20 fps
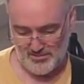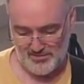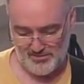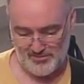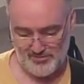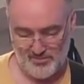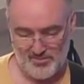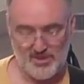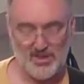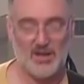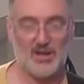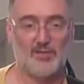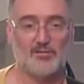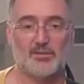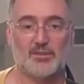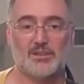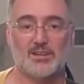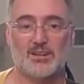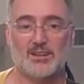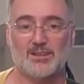Sorry, I
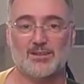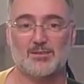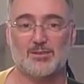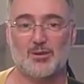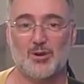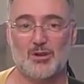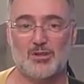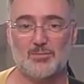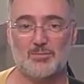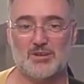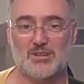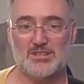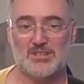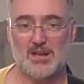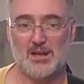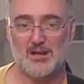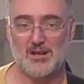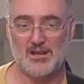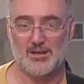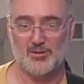haven't got them
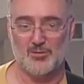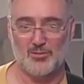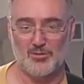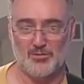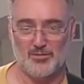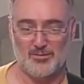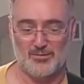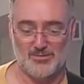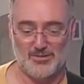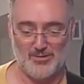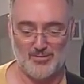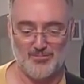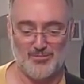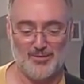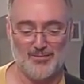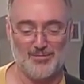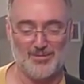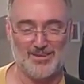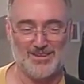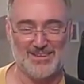exactly in order. They're
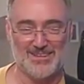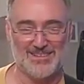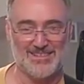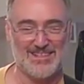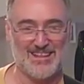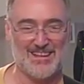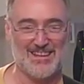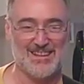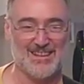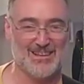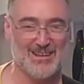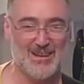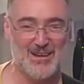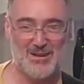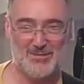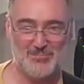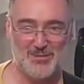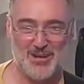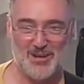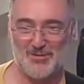roughly ascending,
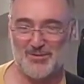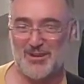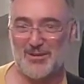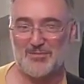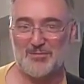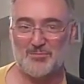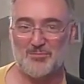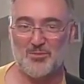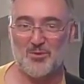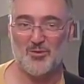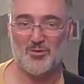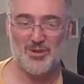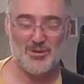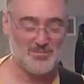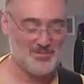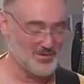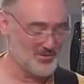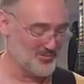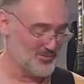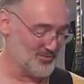but I don't have them
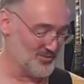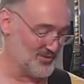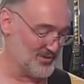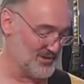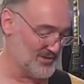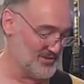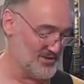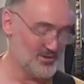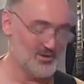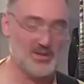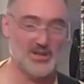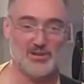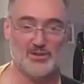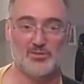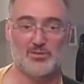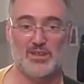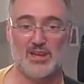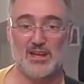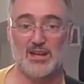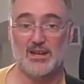programmed in order here. You can
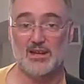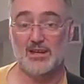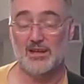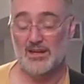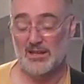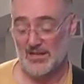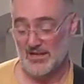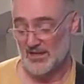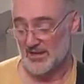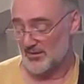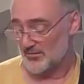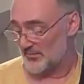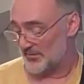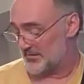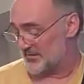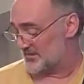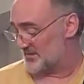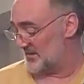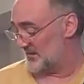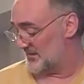do that
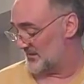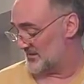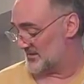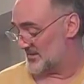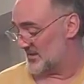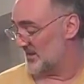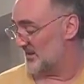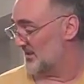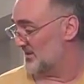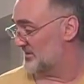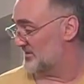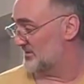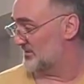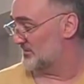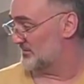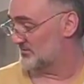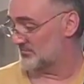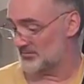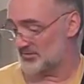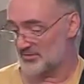with the synth, assign it
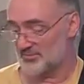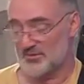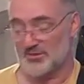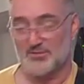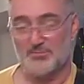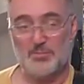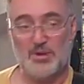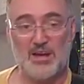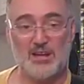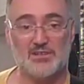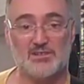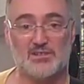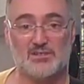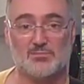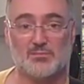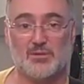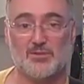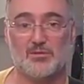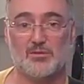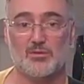to switch
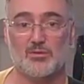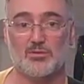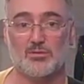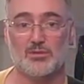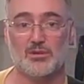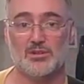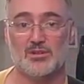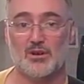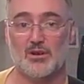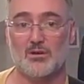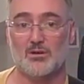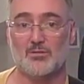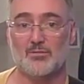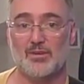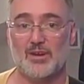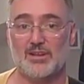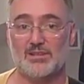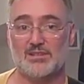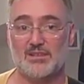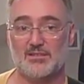patches with your guitar
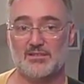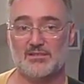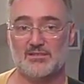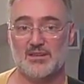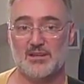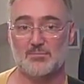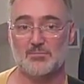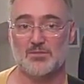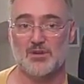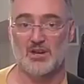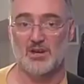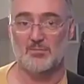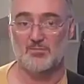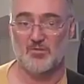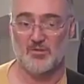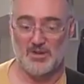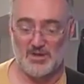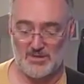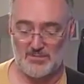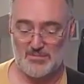effects at the same time
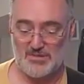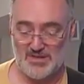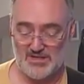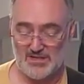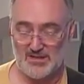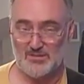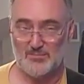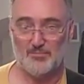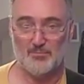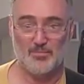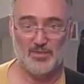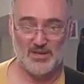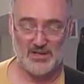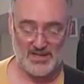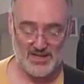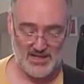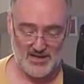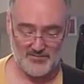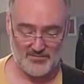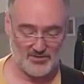via MIDI, but
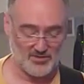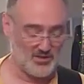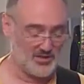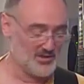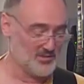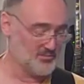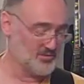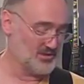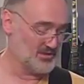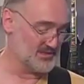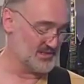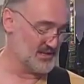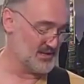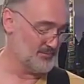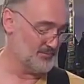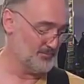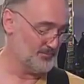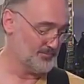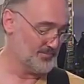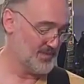I haven't got them all set
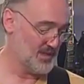up.